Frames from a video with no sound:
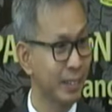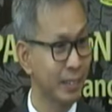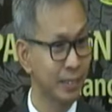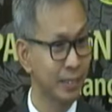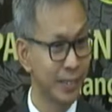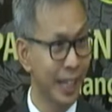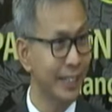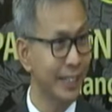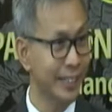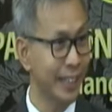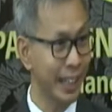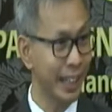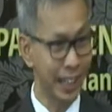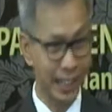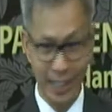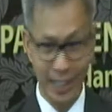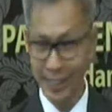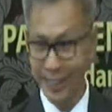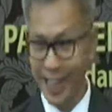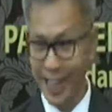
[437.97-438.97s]
That's the
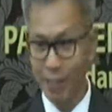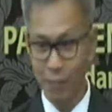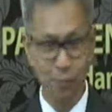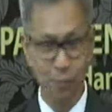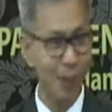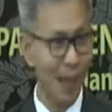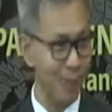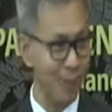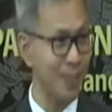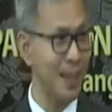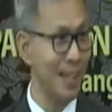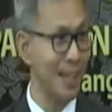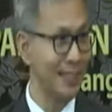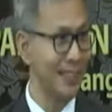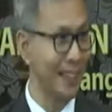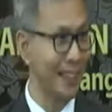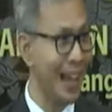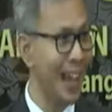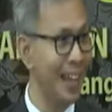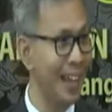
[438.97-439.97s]
intent by PAC lah,